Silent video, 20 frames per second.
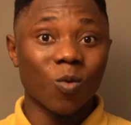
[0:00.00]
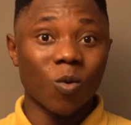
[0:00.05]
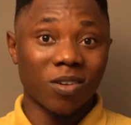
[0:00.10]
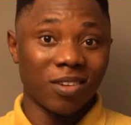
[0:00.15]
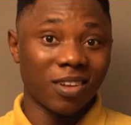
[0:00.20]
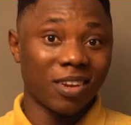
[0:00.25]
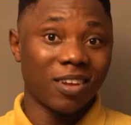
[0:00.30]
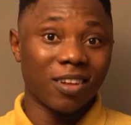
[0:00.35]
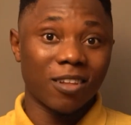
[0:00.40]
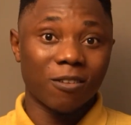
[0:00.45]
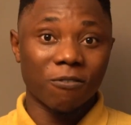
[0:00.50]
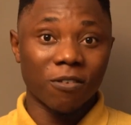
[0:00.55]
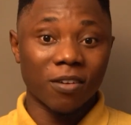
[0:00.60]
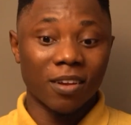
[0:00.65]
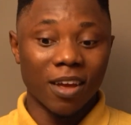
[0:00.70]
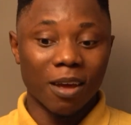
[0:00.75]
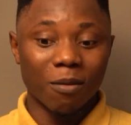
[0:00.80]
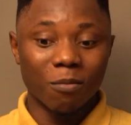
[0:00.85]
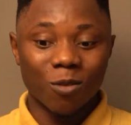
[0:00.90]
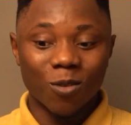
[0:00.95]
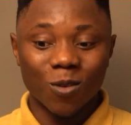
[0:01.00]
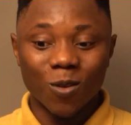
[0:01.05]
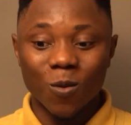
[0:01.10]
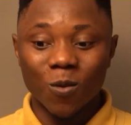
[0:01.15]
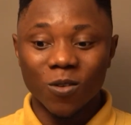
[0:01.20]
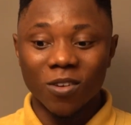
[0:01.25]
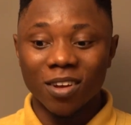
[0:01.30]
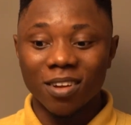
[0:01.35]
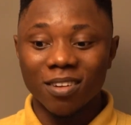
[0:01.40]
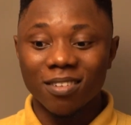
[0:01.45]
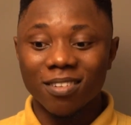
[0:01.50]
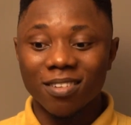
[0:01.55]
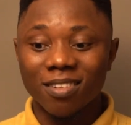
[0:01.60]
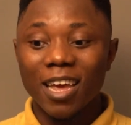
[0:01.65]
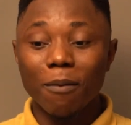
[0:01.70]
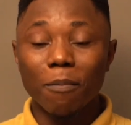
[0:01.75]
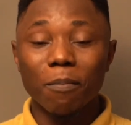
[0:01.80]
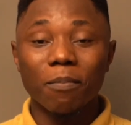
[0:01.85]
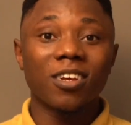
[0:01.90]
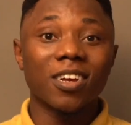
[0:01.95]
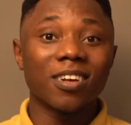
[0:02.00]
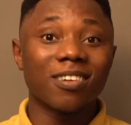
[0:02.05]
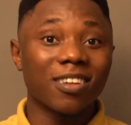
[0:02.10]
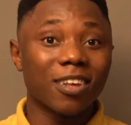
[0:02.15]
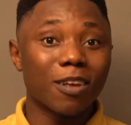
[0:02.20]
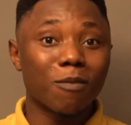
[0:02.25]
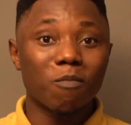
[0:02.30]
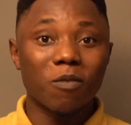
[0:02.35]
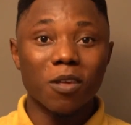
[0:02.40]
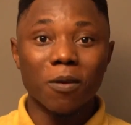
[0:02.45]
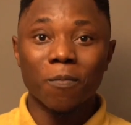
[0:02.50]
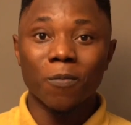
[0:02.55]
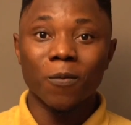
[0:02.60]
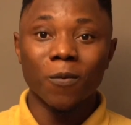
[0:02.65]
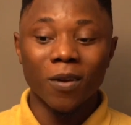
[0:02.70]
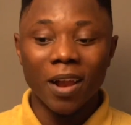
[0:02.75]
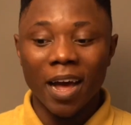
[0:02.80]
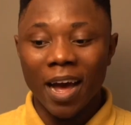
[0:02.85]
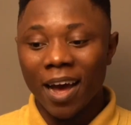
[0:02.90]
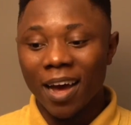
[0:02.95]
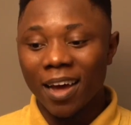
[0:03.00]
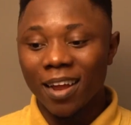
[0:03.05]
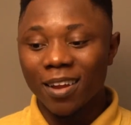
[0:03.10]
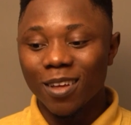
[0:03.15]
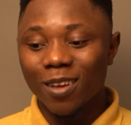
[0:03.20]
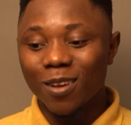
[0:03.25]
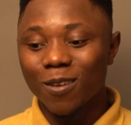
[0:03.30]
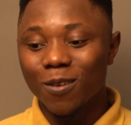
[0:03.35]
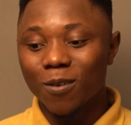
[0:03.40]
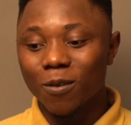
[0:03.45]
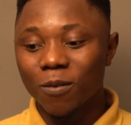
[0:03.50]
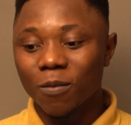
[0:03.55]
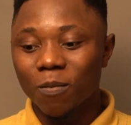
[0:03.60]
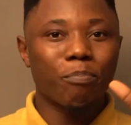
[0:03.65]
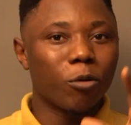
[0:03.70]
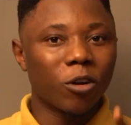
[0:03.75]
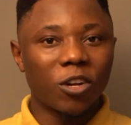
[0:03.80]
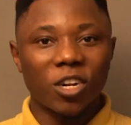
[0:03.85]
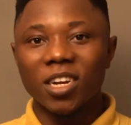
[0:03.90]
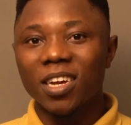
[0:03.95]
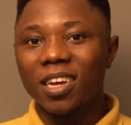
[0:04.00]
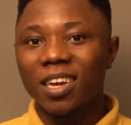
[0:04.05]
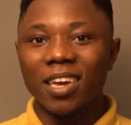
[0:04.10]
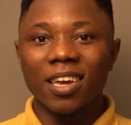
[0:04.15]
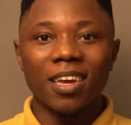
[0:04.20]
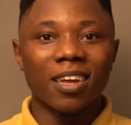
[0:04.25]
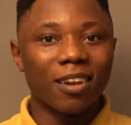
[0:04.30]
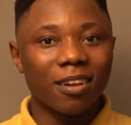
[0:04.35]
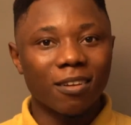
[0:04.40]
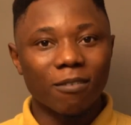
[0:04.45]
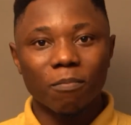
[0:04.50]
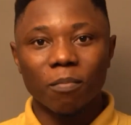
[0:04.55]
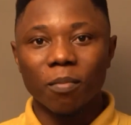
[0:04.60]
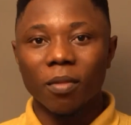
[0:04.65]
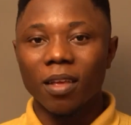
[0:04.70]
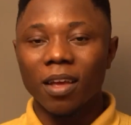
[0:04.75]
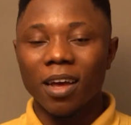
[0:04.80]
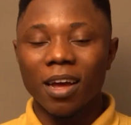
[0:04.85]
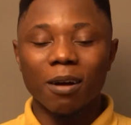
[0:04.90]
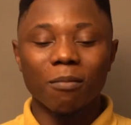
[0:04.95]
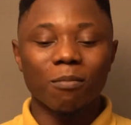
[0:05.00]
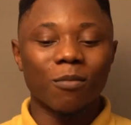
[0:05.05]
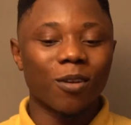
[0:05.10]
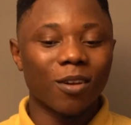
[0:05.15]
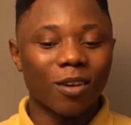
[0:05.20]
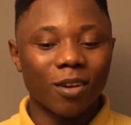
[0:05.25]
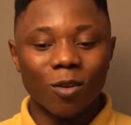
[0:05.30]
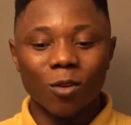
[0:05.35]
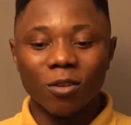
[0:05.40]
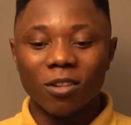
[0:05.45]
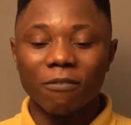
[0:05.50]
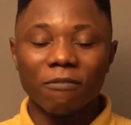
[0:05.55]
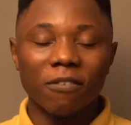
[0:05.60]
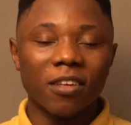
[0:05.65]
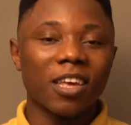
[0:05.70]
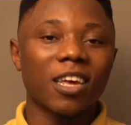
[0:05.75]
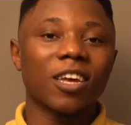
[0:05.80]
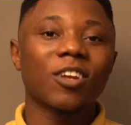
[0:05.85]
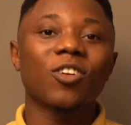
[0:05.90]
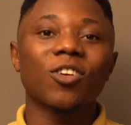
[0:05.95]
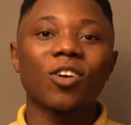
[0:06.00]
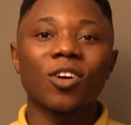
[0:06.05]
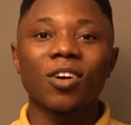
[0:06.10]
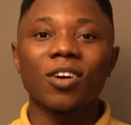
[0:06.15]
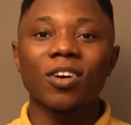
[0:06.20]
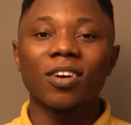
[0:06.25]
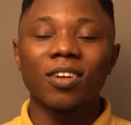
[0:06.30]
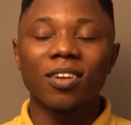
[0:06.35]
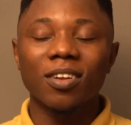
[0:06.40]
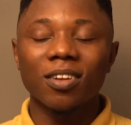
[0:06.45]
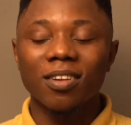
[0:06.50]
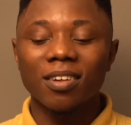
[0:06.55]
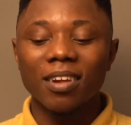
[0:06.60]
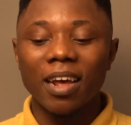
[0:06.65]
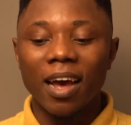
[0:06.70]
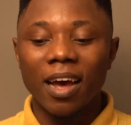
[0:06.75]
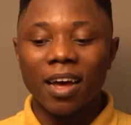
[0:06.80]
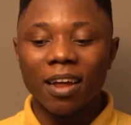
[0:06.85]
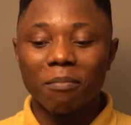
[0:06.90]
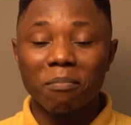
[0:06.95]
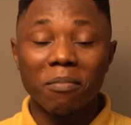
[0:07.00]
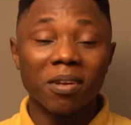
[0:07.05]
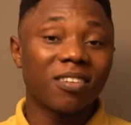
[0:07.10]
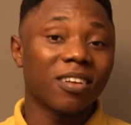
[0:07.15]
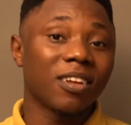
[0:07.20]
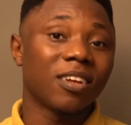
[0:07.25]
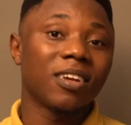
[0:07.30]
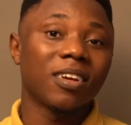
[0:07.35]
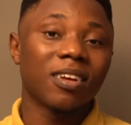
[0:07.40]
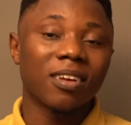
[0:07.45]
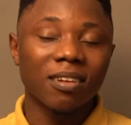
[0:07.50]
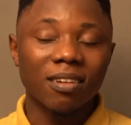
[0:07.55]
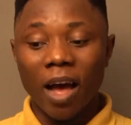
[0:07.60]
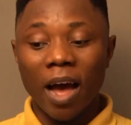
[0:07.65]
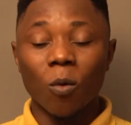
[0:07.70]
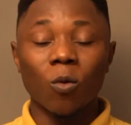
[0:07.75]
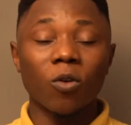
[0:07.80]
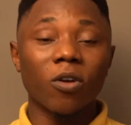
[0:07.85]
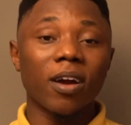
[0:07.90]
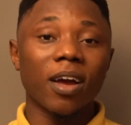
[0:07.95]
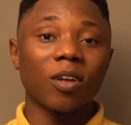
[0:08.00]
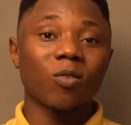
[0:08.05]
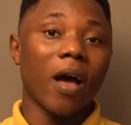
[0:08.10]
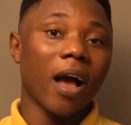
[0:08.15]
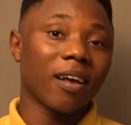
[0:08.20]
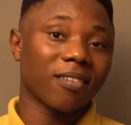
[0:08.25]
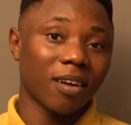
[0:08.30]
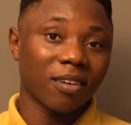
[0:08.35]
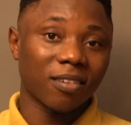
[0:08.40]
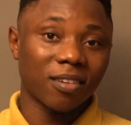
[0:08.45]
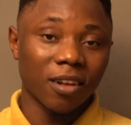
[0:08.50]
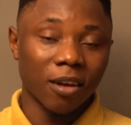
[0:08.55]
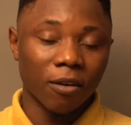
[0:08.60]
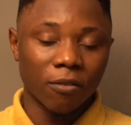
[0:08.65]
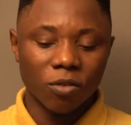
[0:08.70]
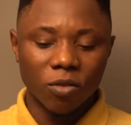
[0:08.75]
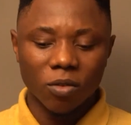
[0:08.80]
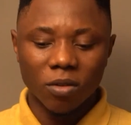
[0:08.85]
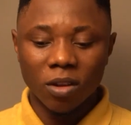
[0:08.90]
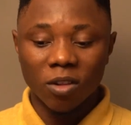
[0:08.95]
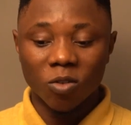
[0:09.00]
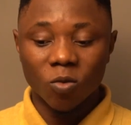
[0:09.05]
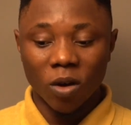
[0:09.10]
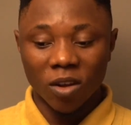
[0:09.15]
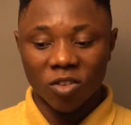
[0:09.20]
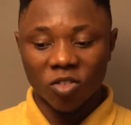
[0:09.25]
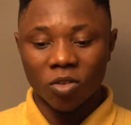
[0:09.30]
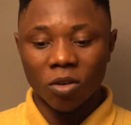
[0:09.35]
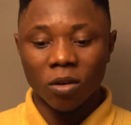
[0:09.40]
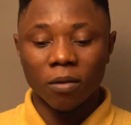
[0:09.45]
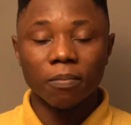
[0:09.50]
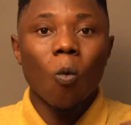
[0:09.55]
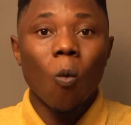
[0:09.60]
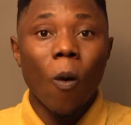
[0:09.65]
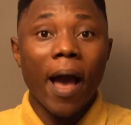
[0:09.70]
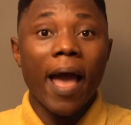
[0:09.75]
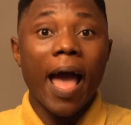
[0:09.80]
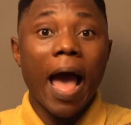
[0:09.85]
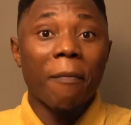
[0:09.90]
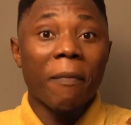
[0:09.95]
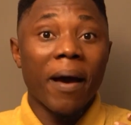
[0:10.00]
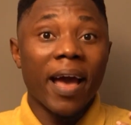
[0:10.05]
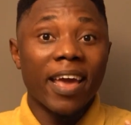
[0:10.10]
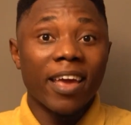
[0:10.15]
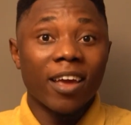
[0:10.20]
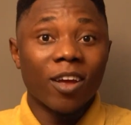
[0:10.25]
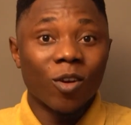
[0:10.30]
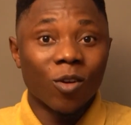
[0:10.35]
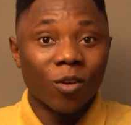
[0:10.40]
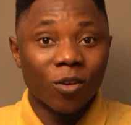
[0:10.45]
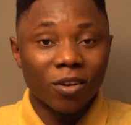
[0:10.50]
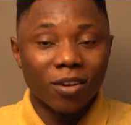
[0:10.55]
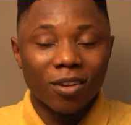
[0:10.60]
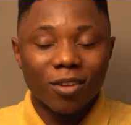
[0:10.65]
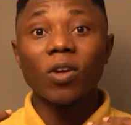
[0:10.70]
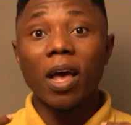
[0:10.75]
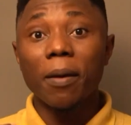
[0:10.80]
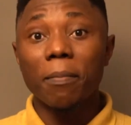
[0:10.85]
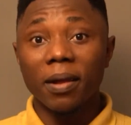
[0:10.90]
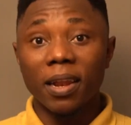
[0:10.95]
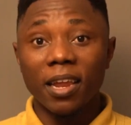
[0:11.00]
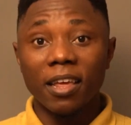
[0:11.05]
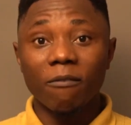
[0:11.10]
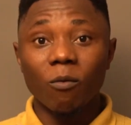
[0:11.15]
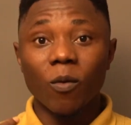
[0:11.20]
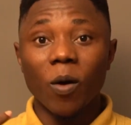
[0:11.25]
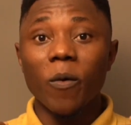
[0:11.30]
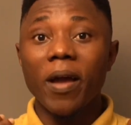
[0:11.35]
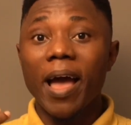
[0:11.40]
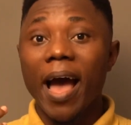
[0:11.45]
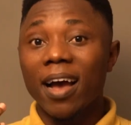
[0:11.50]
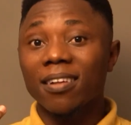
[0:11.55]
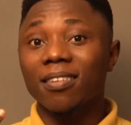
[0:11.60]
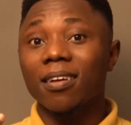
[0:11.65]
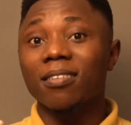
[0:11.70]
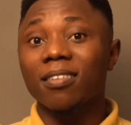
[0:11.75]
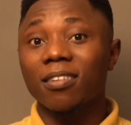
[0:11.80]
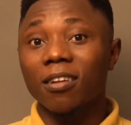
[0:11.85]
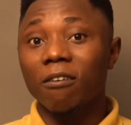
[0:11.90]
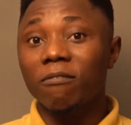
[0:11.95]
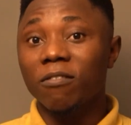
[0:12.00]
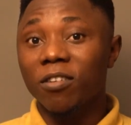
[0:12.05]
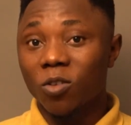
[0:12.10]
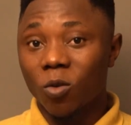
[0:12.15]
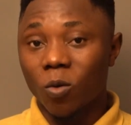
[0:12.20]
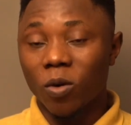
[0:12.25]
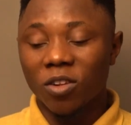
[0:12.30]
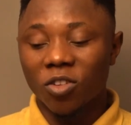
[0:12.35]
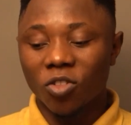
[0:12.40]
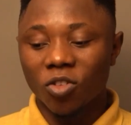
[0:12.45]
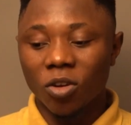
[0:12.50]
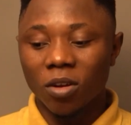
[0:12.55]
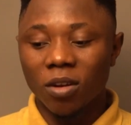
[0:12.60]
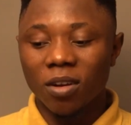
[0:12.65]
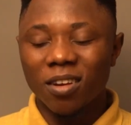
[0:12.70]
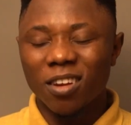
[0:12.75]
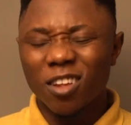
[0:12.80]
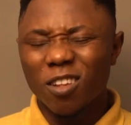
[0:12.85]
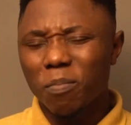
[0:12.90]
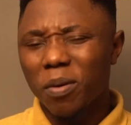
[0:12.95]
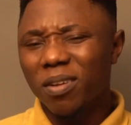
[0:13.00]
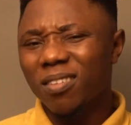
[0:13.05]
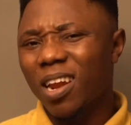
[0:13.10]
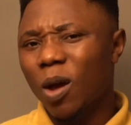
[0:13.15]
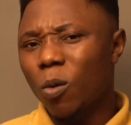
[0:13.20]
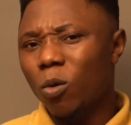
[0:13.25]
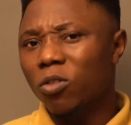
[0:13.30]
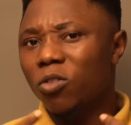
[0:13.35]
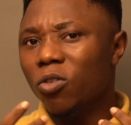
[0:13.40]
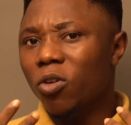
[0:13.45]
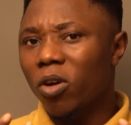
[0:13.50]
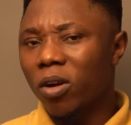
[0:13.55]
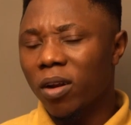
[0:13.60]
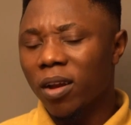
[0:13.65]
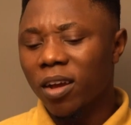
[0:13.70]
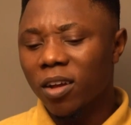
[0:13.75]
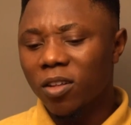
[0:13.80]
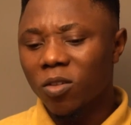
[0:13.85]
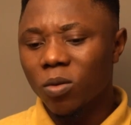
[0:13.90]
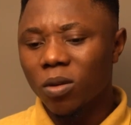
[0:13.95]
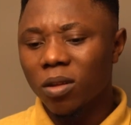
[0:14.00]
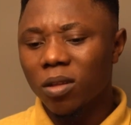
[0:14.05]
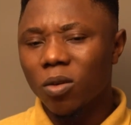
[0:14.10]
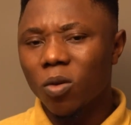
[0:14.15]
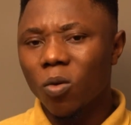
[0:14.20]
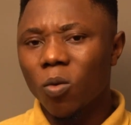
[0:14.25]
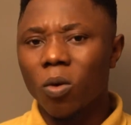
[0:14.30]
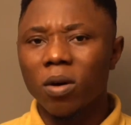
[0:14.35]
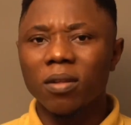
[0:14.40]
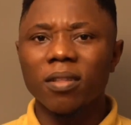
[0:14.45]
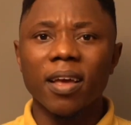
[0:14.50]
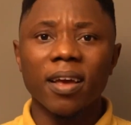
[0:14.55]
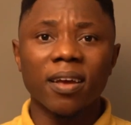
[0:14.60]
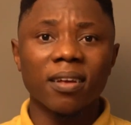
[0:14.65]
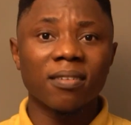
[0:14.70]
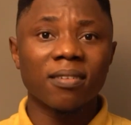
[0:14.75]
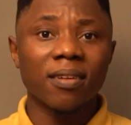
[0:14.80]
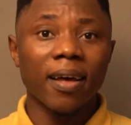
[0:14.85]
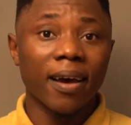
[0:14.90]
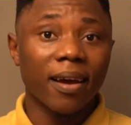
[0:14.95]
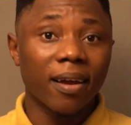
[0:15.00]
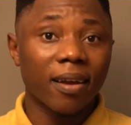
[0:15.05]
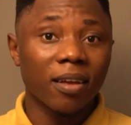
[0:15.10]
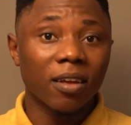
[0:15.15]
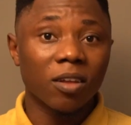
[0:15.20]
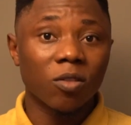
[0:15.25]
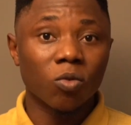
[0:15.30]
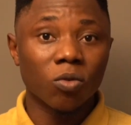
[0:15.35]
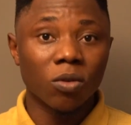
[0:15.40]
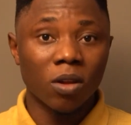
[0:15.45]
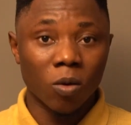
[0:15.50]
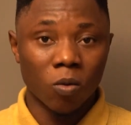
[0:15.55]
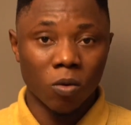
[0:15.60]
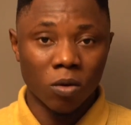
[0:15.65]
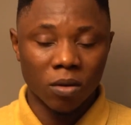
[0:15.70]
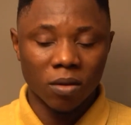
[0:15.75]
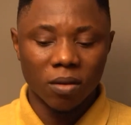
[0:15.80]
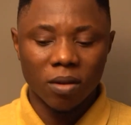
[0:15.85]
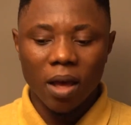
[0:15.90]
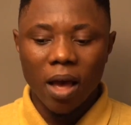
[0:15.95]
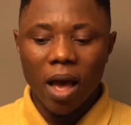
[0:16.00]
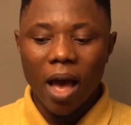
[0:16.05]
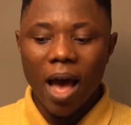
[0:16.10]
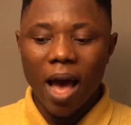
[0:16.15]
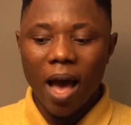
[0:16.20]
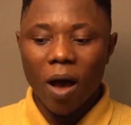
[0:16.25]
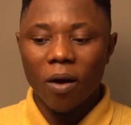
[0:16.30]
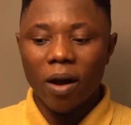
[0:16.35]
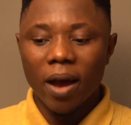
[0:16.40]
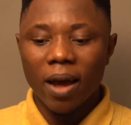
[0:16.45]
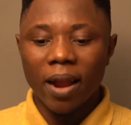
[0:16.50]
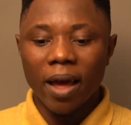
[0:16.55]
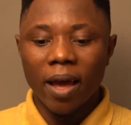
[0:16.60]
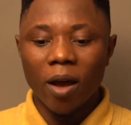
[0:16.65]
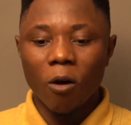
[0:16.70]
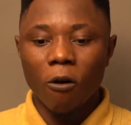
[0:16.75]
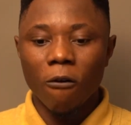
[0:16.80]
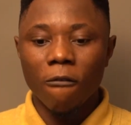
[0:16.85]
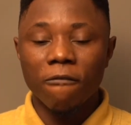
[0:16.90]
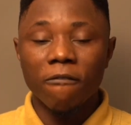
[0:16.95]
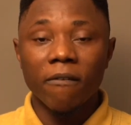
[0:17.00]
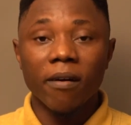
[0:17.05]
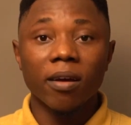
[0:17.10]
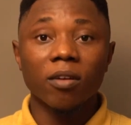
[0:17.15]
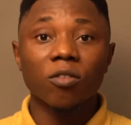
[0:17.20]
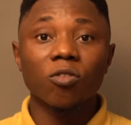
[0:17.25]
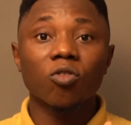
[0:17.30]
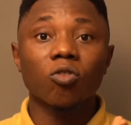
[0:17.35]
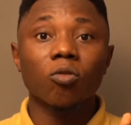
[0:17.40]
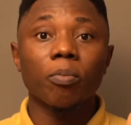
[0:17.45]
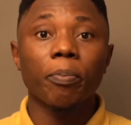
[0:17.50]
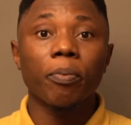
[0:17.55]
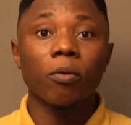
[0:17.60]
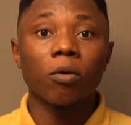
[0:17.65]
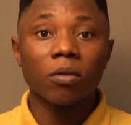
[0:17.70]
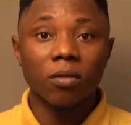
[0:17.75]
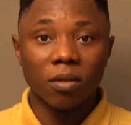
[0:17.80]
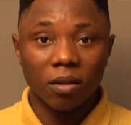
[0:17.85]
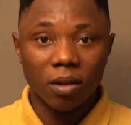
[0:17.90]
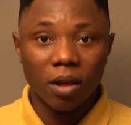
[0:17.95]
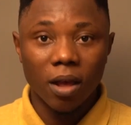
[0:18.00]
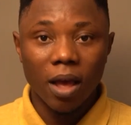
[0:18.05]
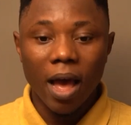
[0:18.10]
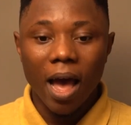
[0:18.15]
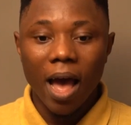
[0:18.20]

What's in it for them? So we just keep chasing people and, pushing in notifications and messages, and we don't get to ask ourselves this question: why am I ignored? So I believe when we ask ourselves this question, this person I want to connect with, what exactly do they want? How can I offer support?